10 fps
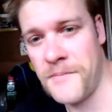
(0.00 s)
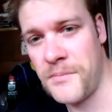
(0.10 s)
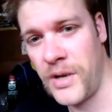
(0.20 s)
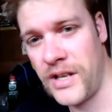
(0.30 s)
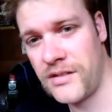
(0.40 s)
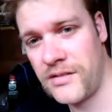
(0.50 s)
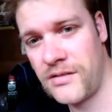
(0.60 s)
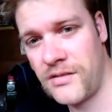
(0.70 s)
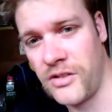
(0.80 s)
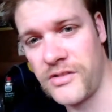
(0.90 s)
but
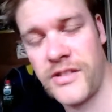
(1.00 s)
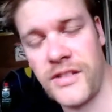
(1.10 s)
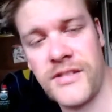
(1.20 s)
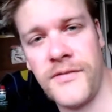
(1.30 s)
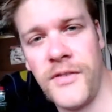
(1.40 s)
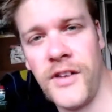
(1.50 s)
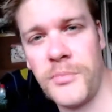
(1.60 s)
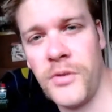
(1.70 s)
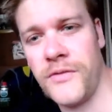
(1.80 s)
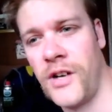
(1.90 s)
got
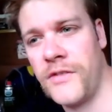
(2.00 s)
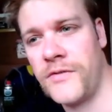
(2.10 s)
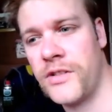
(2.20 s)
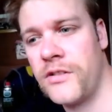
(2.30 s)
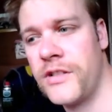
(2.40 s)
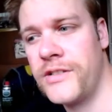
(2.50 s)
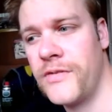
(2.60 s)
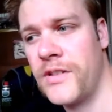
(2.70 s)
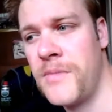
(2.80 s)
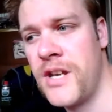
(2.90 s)
65.5 degrees
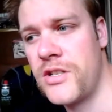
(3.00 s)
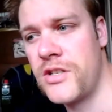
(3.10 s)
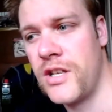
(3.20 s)
for the mash,